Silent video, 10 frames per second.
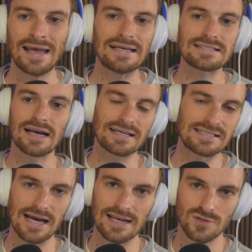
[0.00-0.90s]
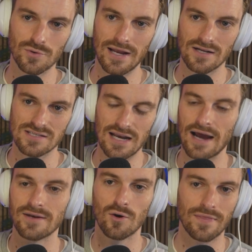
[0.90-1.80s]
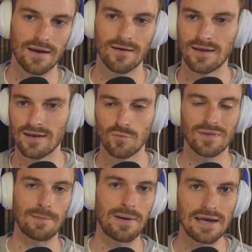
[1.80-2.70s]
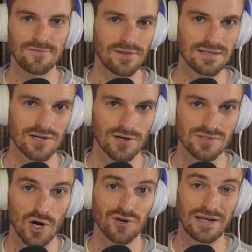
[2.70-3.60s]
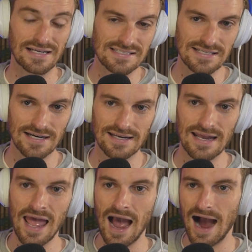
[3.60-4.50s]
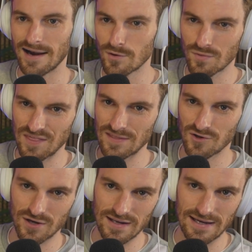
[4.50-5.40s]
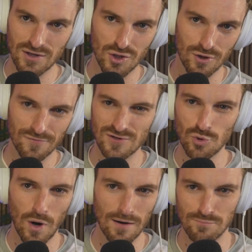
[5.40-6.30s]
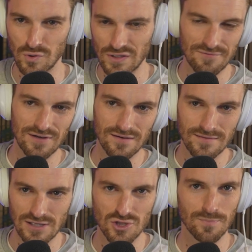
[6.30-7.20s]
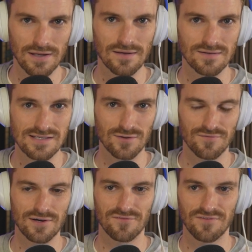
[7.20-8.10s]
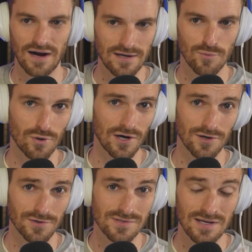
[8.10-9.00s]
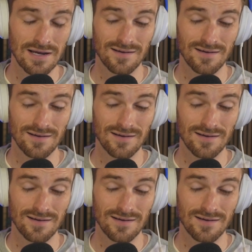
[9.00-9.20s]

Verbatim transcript: He's not excited to announce it. I know that uh, anyone that paid for these cards aren't excited. I don't think they're going to get nerfed to Oblivion. They should be still very viable cards.